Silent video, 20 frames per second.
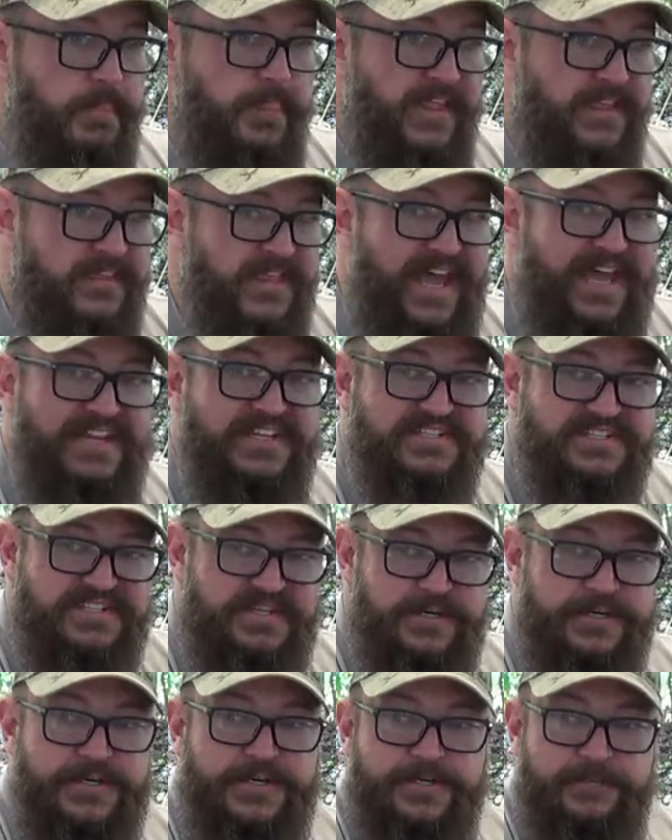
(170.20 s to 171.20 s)
that is
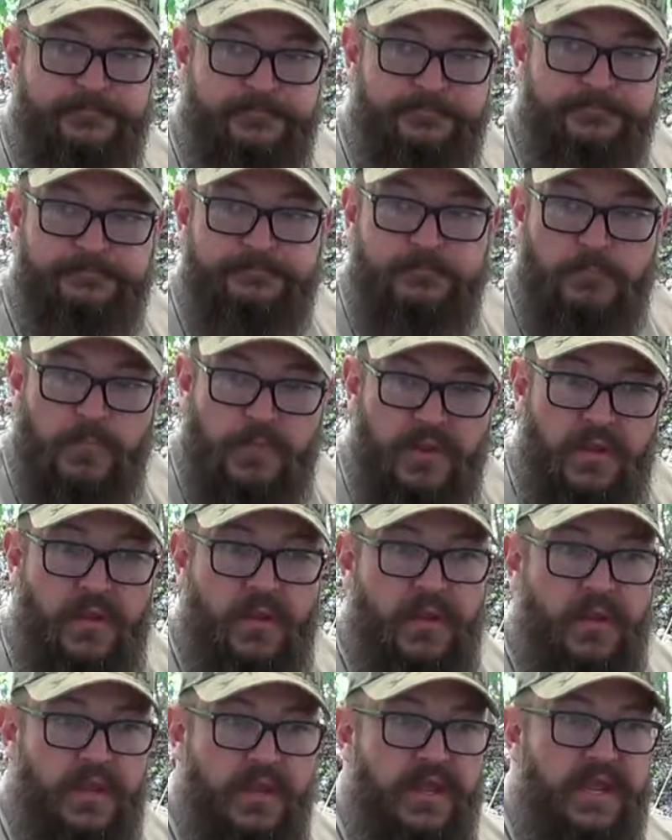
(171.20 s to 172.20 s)
good.
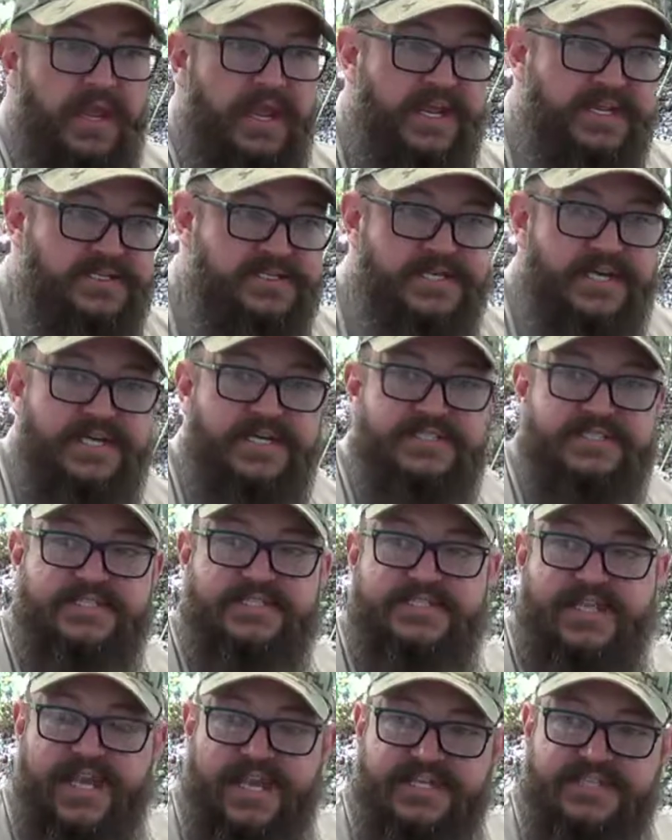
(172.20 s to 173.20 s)
It does
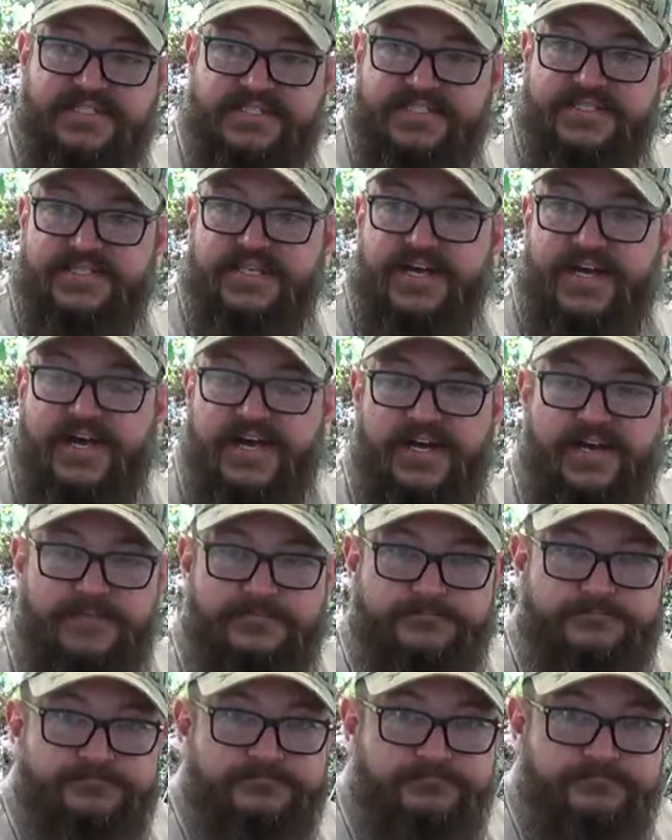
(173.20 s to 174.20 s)
taste
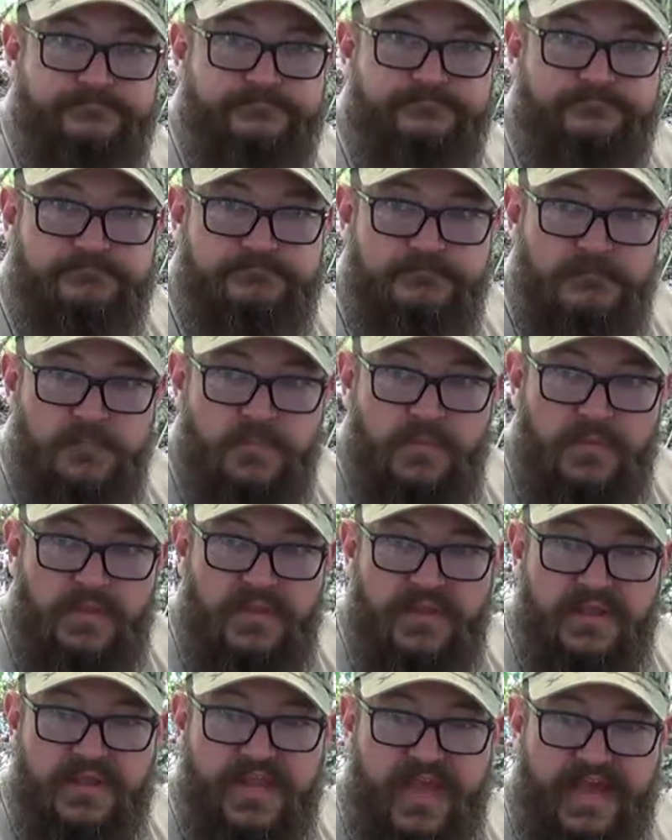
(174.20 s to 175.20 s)
kind
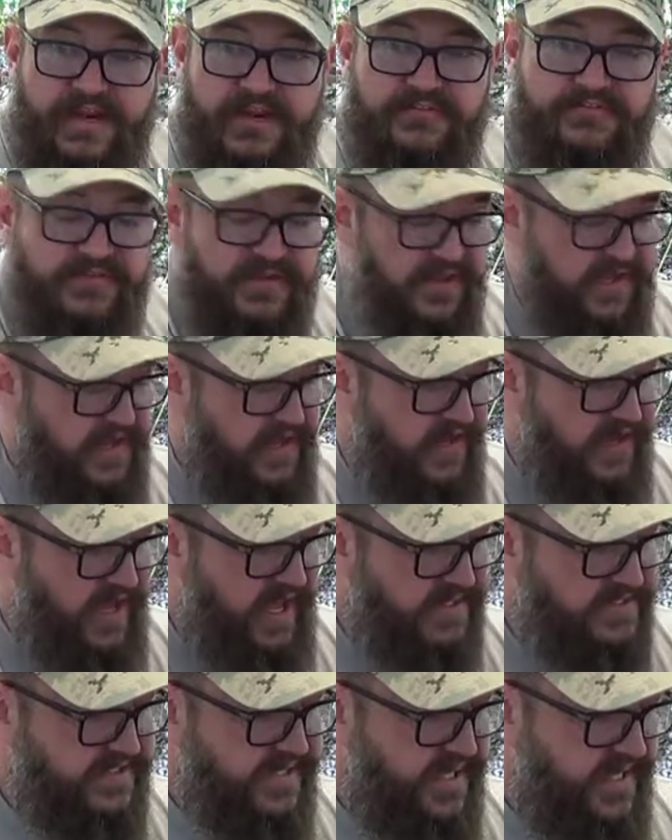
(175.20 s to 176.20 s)
of, it
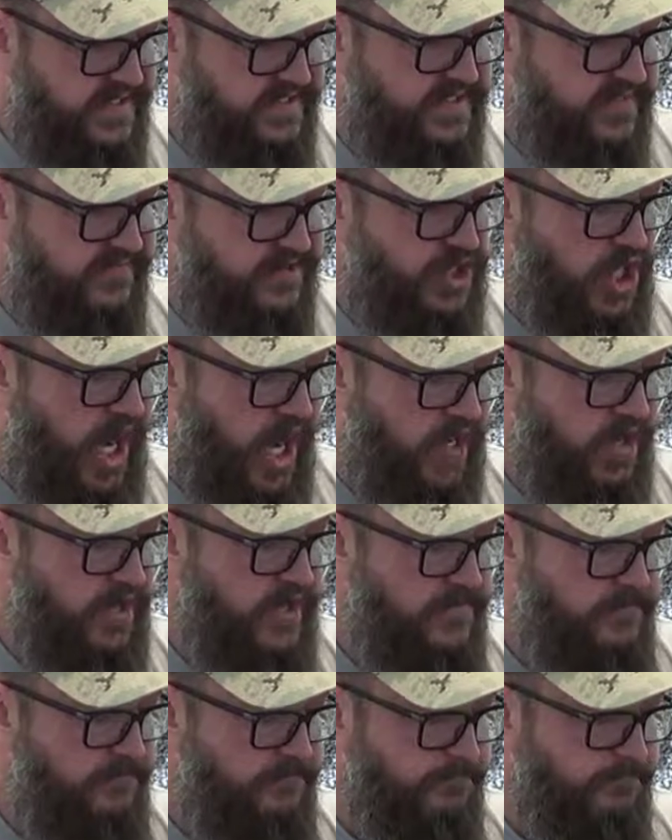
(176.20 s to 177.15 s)
has hints of chocolate,